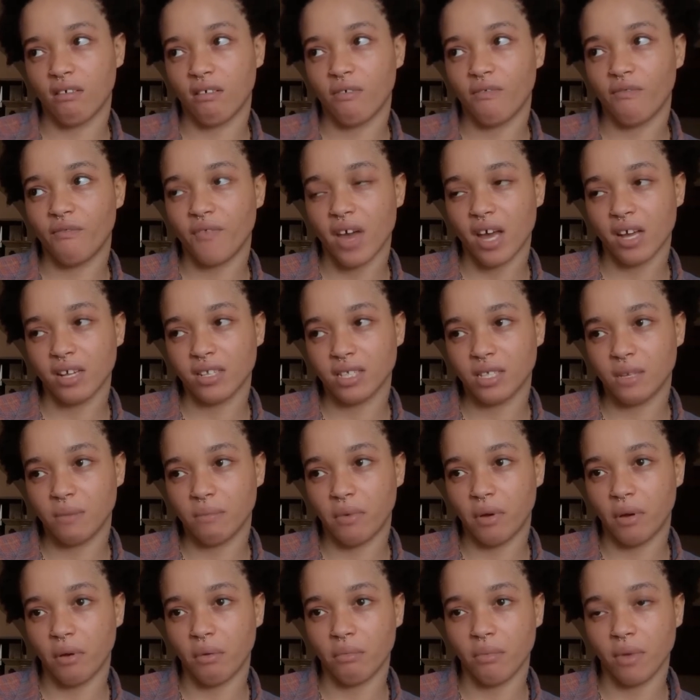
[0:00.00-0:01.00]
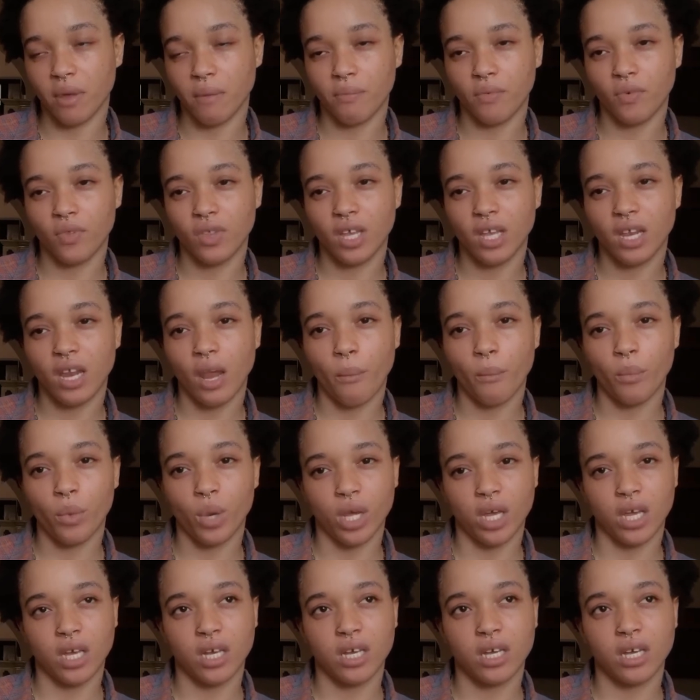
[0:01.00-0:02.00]
facts about me, but then I'm
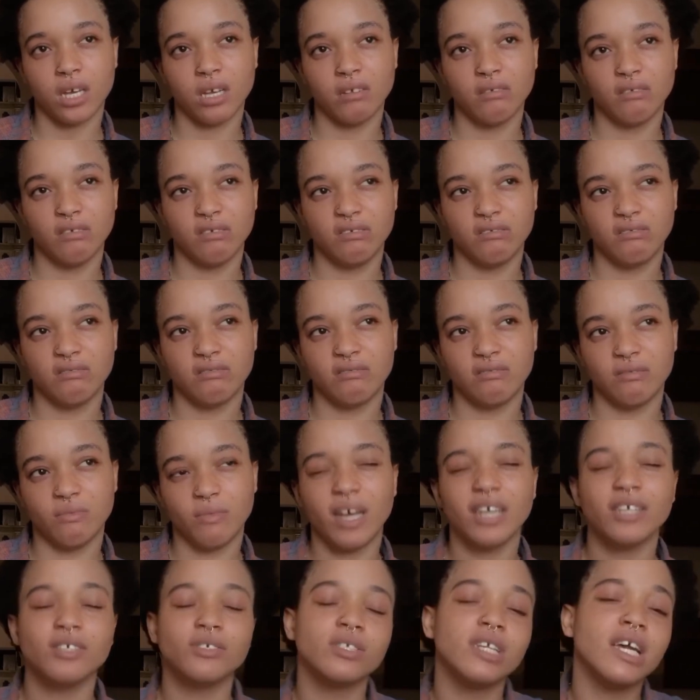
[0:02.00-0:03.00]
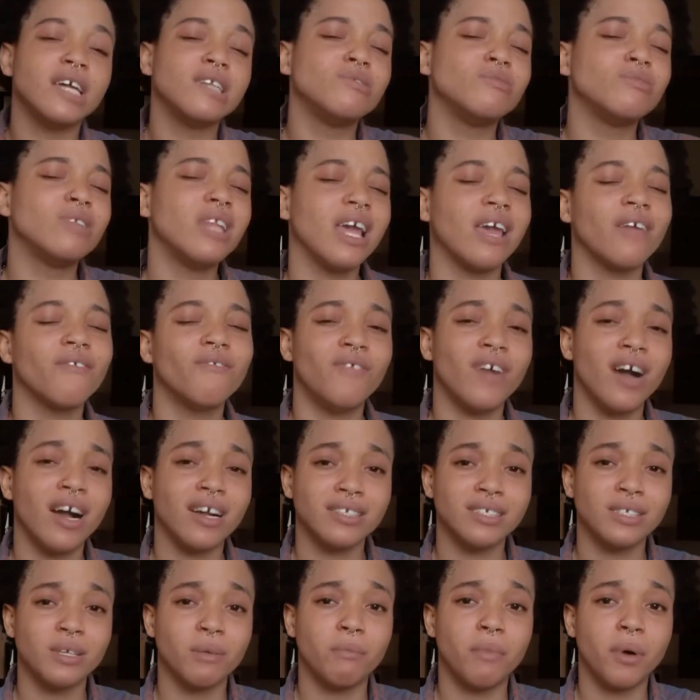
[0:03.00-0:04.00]
like, why should I do like
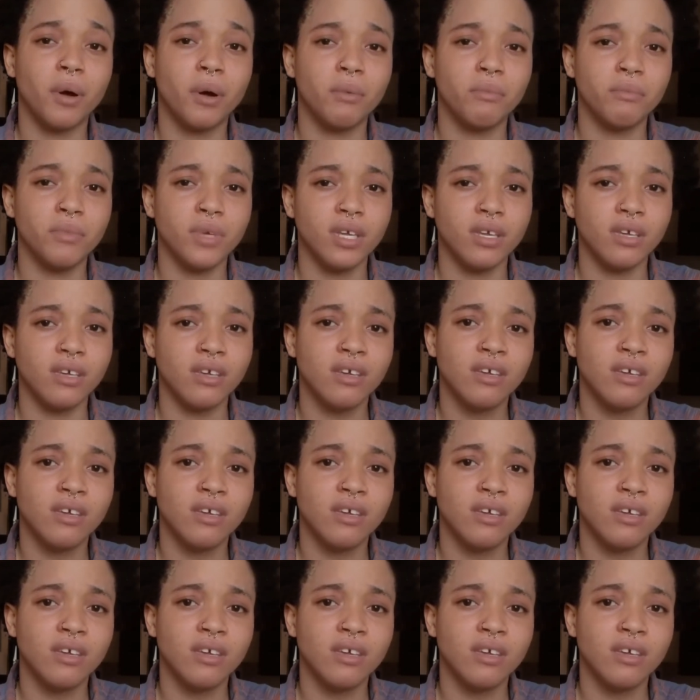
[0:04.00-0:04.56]
facts about me?